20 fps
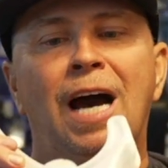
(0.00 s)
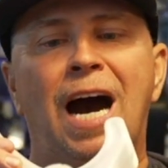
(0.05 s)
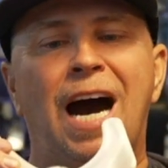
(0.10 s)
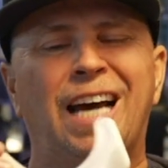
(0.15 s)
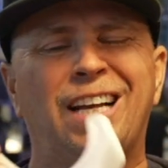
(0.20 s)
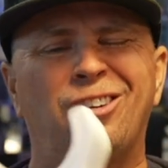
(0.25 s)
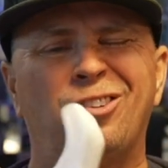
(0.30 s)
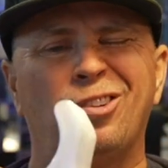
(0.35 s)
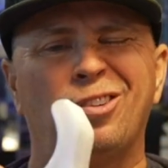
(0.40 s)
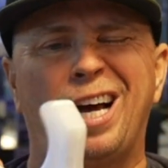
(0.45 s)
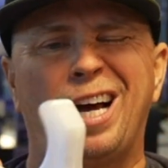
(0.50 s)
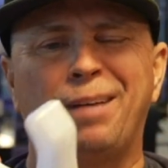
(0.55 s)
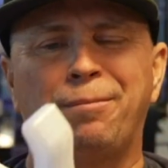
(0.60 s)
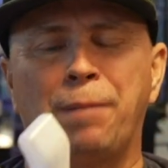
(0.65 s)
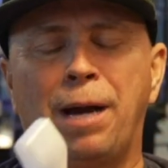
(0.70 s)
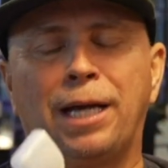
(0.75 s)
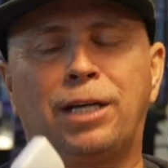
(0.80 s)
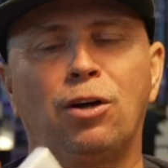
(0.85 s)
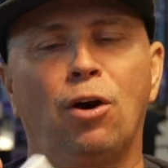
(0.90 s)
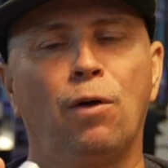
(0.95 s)

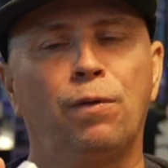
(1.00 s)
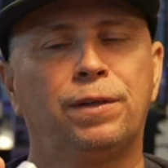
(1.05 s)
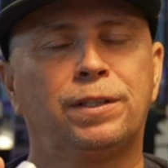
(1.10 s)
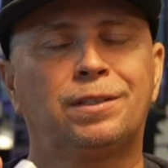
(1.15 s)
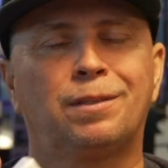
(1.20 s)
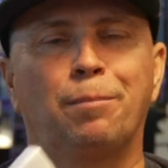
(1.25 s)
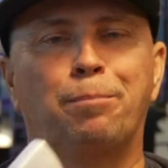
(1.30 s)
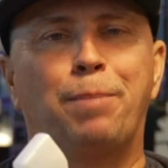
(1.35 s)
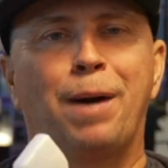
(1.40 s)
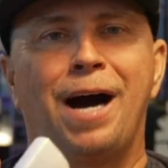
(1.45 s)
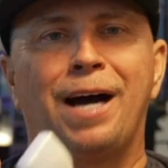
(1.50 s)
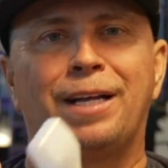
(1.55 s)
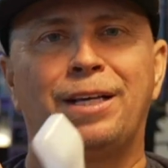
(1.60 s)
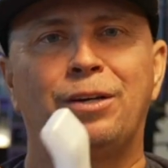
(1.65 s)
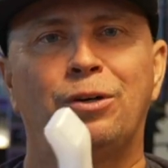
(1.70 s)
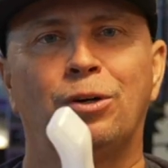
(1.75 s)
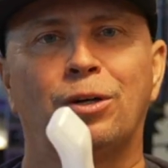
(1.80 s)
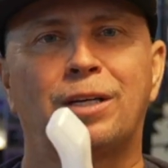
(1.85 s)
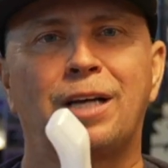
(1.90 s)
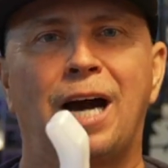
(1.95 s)
I call this the Body
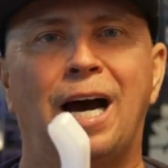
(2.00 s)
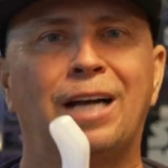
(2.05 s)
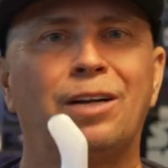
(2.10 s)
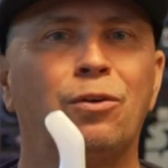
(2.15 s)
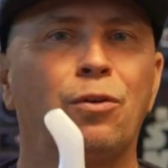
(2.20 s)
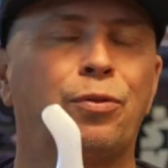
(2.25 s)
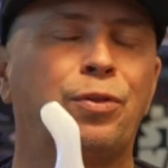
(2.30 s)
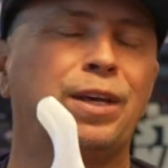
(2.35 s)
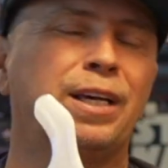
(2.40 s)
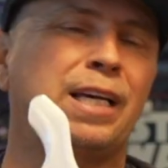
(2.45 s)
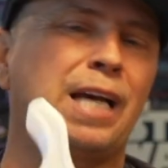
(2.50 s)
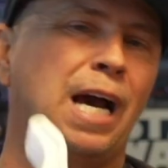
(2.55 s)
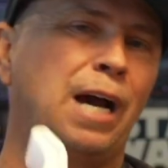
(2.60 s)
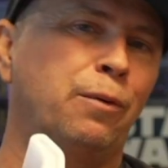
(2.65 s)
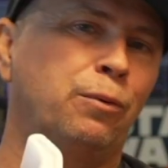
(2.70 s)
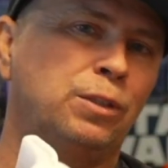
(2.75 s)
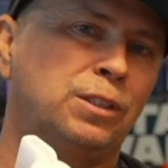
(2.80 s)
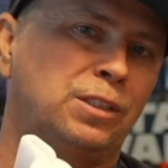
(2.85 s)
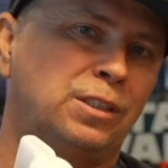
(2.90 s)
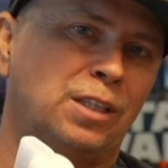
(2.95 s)
Hook. I don't think I
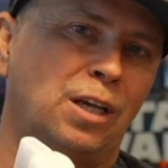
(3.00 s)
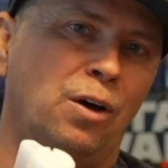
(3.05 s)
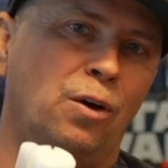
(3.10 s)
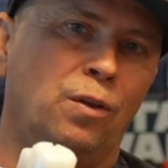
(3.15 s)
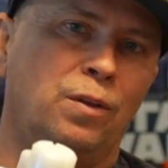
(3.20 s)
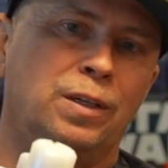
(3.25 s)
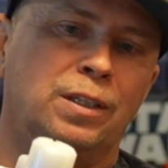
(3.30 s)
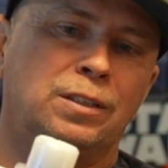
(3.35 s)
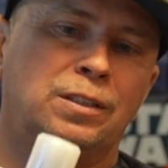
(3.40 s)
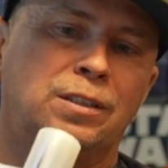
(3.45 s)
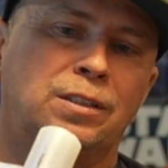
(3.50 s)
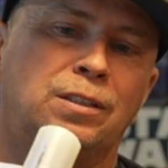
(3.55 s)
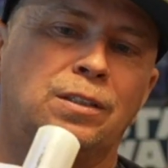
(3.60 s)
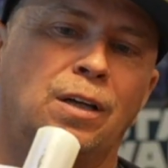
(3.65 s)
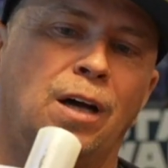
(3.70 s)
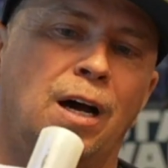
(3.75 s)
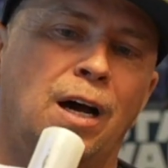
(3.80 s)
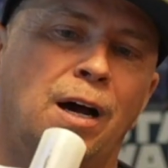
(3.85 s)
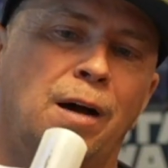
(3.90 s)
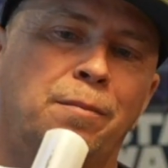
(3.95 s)
would sell this.
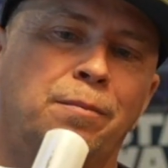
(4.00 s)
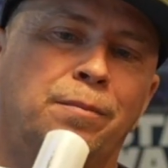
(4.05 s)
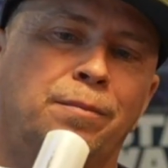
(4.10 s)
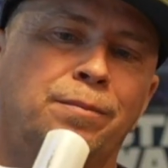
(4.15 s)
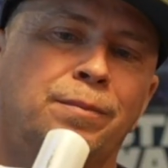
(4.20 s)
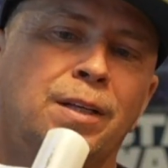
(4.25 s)
I